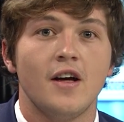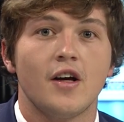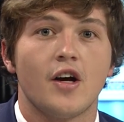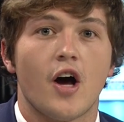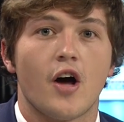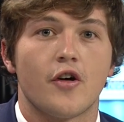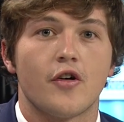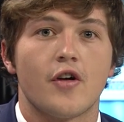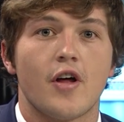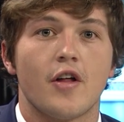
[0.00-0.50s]

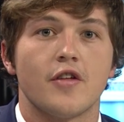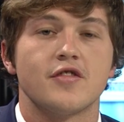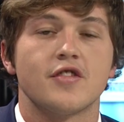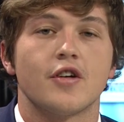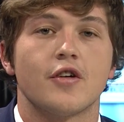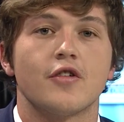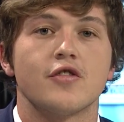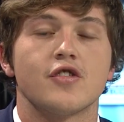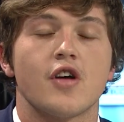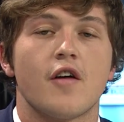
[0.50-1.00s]
Goddard Health
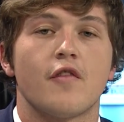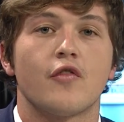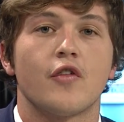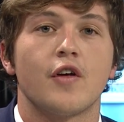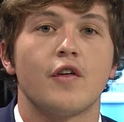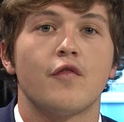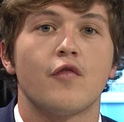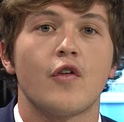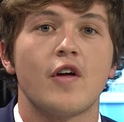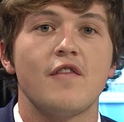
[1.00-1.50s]
Center is
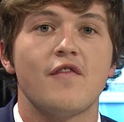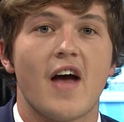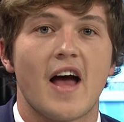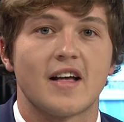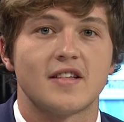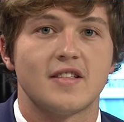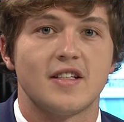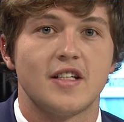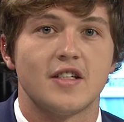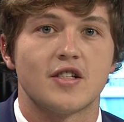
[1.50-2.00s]
offering free
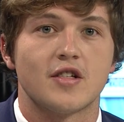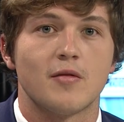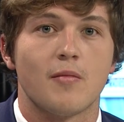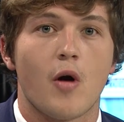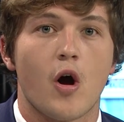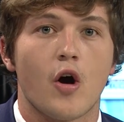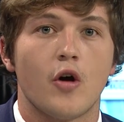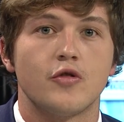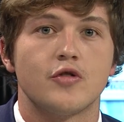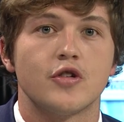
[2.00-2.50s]
vaccines
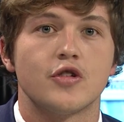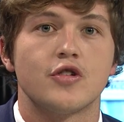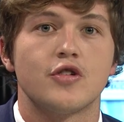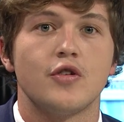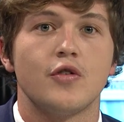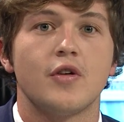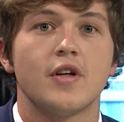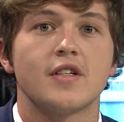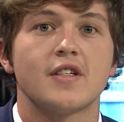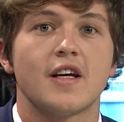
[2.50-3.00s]
tomorrow to
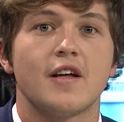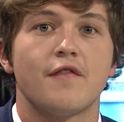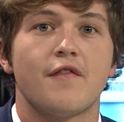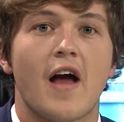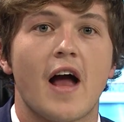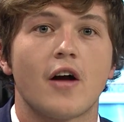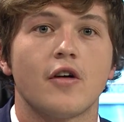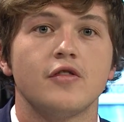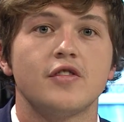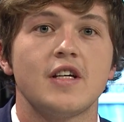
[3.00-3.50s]
students and
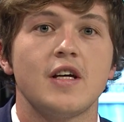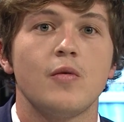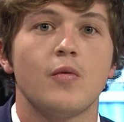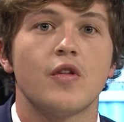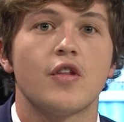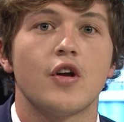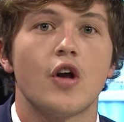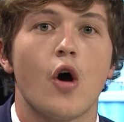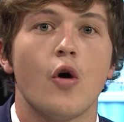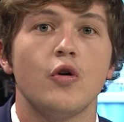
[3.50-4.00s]
faculty
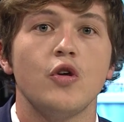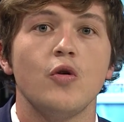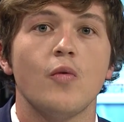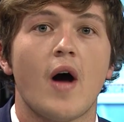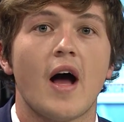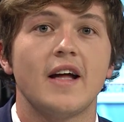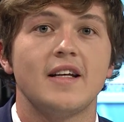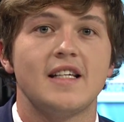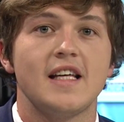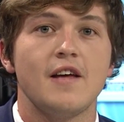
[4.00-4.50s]
with an OU
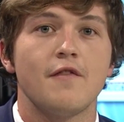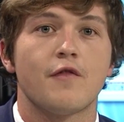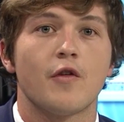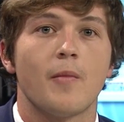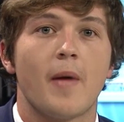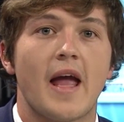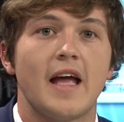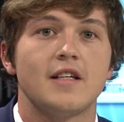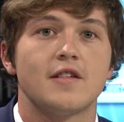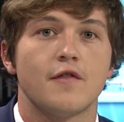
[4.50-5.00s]
ID
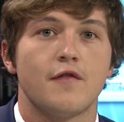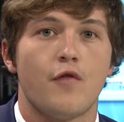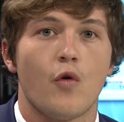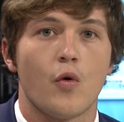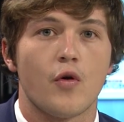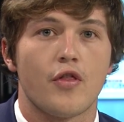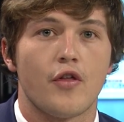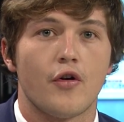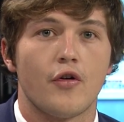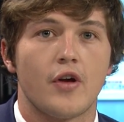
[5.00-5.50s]
from 8 to
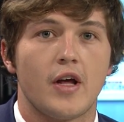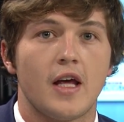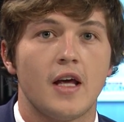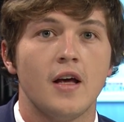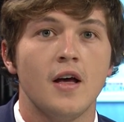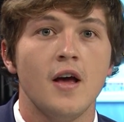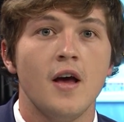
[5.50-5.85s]
4:30.